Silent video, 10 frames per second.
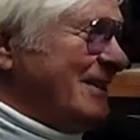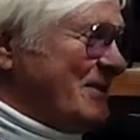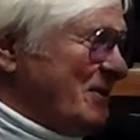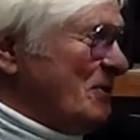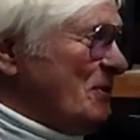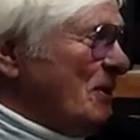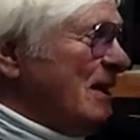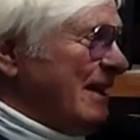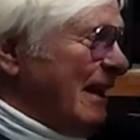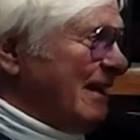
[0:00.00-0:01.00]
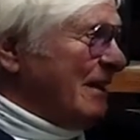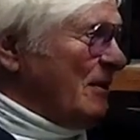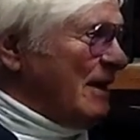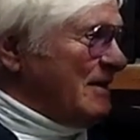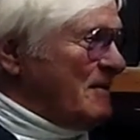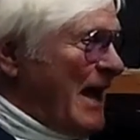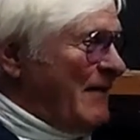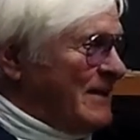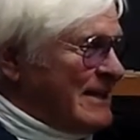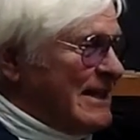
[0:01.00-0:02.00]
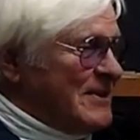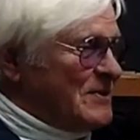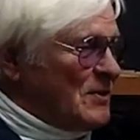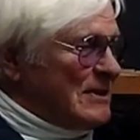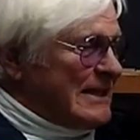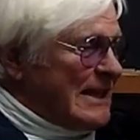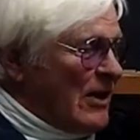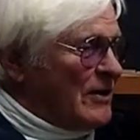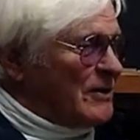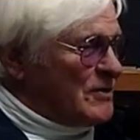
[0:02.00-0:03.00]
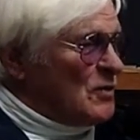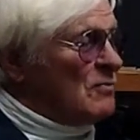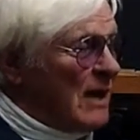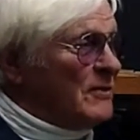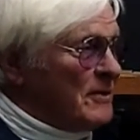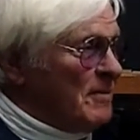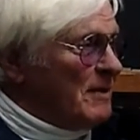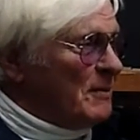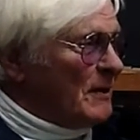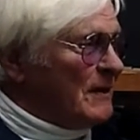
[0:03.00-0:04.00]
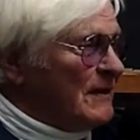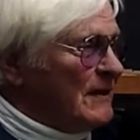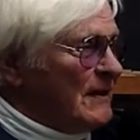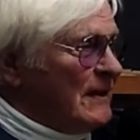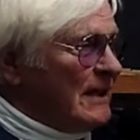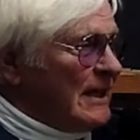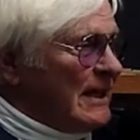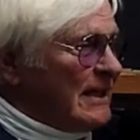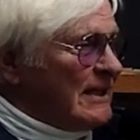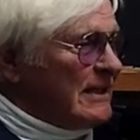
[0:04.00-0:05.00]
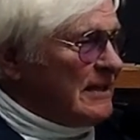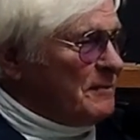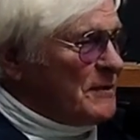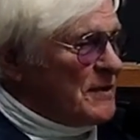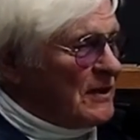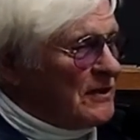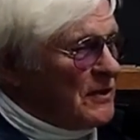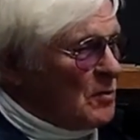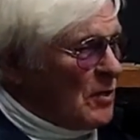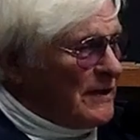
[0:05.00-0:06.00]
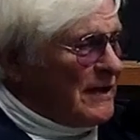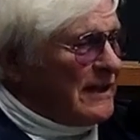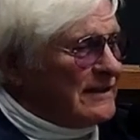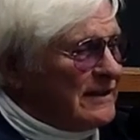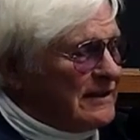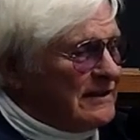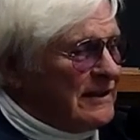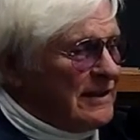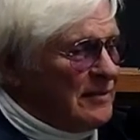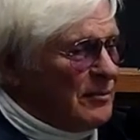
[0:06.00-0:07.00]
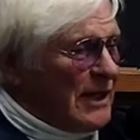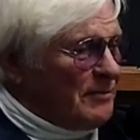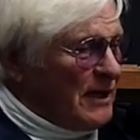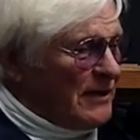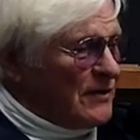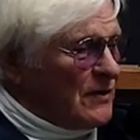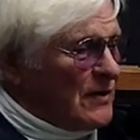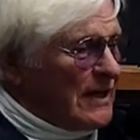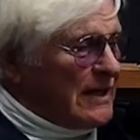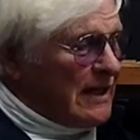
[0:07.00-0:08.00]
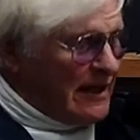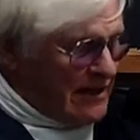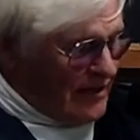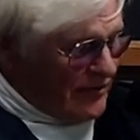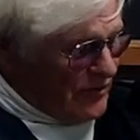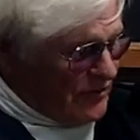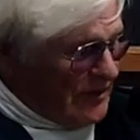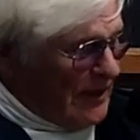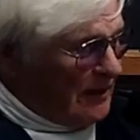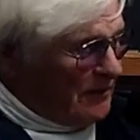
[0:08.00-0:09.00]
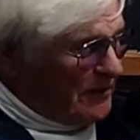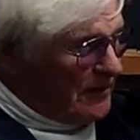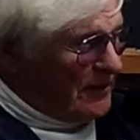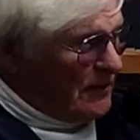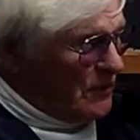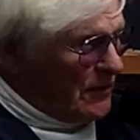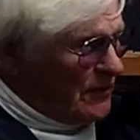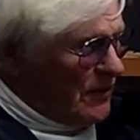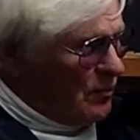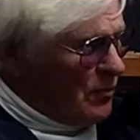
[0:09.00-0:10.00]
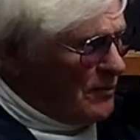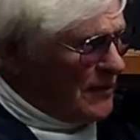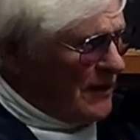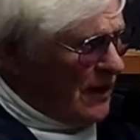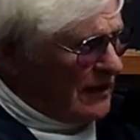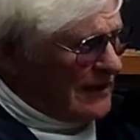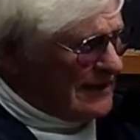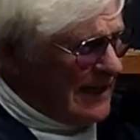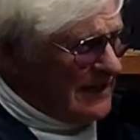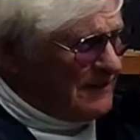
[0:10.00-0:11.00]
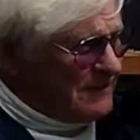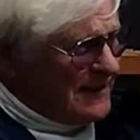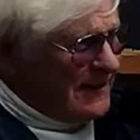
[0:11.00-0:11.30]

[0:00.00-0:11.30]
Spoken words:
Yes, Q. And having certain characters whom I remember, and particularly the one that the Black Panther and another young woman are kind of